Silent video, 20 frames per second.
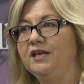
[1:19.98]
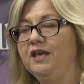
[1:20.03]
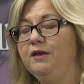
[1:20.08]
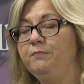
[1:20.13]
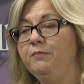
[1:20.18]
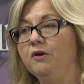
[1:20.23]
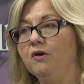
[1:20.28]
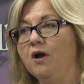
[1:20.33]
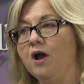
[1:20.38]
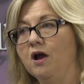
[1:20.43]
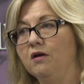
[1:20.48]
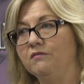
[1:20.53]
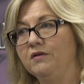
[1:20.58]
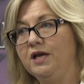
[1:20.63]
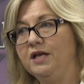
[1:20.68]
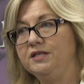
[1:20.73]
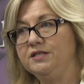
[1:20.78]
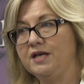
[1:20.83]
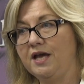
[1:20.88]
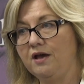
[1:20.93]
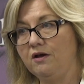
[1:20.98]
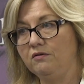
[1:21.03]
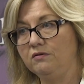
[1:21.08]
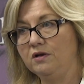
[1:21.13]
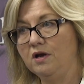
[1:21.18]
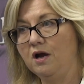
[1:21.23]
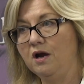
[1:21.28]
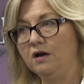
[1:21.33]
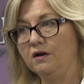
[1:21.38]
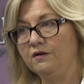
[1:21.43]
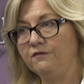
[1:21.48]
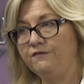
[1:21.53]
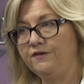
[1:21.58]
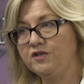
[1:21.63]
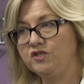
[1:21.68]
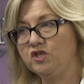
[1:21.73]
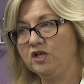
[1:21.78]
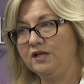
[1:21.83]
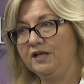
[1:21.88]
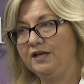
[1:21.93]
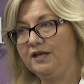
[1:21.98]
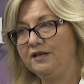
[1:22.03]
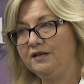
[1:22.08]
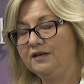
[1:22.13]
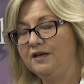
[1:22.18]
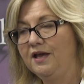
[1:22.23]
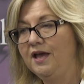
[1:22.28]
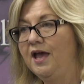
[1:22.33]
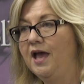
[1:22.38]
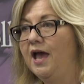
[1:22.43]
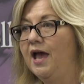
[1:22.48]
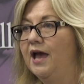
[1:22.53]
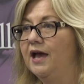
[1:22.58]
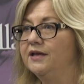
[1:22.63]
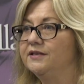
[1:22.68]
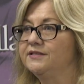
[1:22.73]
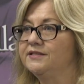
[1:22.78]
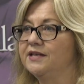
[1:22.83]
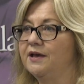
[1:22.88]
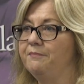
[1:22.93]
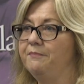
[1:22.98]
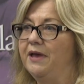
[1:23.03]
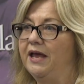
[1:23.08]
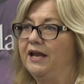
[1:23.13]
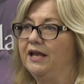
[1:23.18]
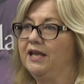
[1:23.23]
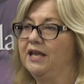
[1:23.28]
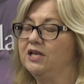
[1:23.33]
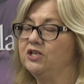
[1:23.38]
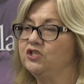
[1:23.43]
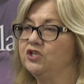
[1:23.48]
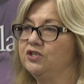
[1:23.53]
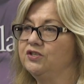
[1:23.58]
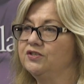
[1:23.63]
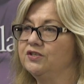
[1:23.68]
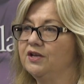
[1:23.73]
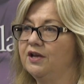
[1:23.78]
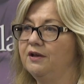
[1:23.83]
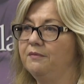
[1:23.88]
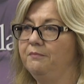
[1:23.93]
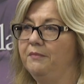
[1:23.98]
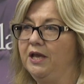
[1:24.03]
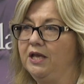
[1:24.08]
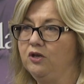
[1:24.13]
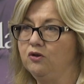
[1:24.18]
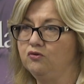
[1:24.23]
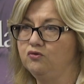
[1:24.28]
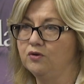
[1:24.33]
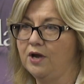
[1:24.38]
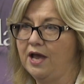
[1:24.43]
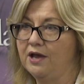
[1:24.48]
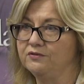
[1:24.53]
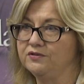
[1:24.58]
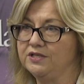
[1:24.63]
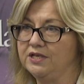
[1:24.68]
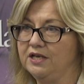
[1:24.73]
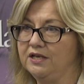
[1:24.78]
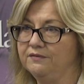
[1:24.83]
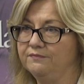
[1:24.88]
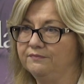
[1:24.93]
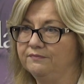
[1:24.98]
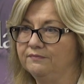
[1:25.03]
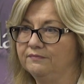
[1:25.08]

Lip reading: keep your heart rate down artificially. Some medications make you drowsy.